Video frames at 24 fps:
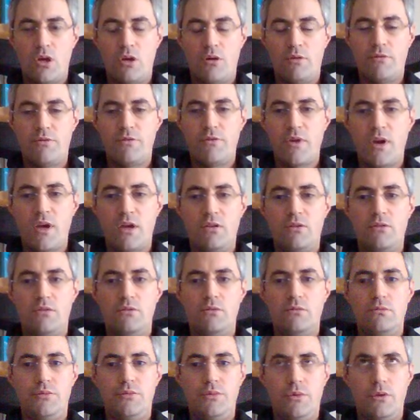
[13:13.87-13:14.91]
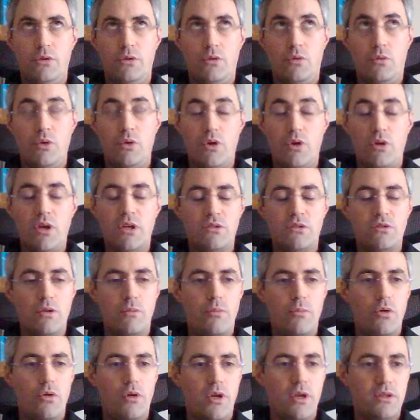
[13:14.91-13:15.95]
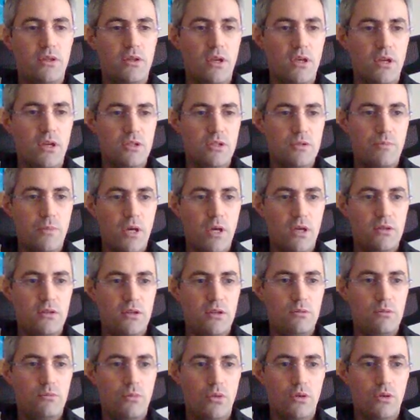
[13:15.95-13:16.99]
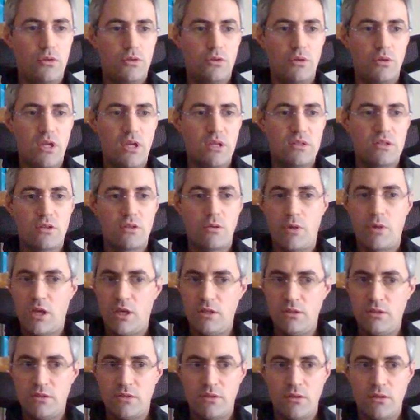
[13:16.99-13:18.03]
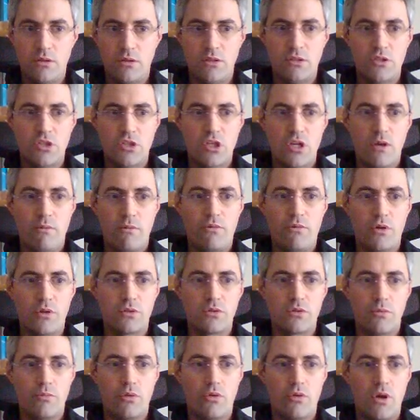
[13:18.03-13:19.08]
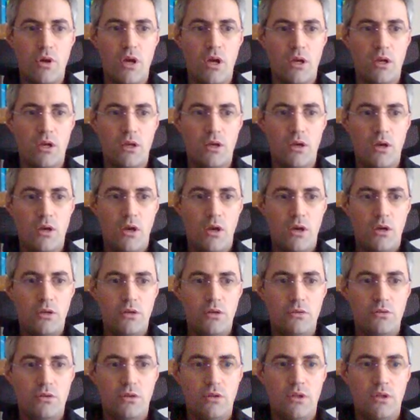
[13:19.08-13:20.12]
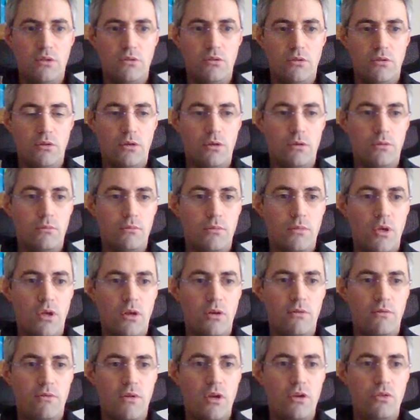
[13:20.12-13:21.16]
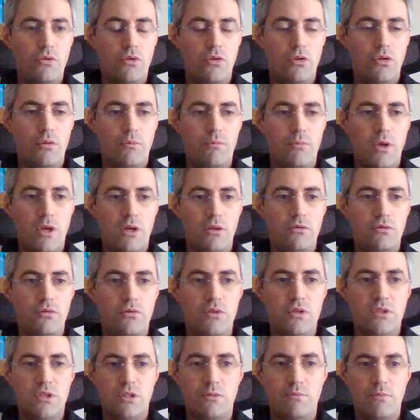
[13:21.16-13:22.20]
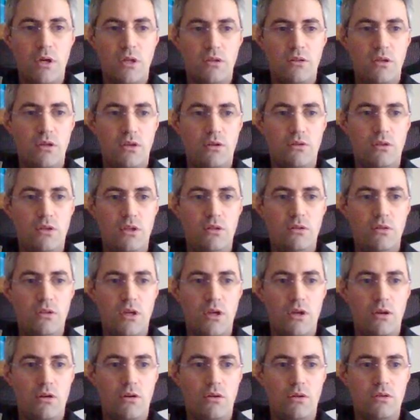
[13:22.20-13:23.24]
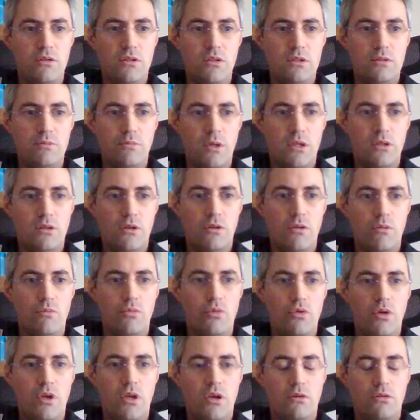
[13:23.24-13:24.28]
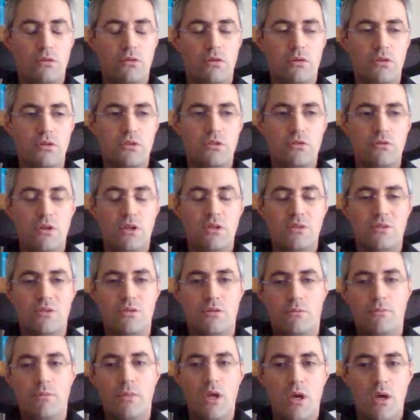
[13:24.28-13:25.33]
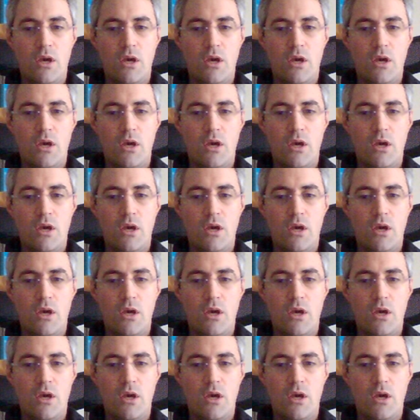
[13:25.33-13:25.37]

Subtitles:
find the real example that I expected, but you get some hints on each time. For example, like, you know, that the value compared to is expecting an integer or is expecting a boolean or a string. So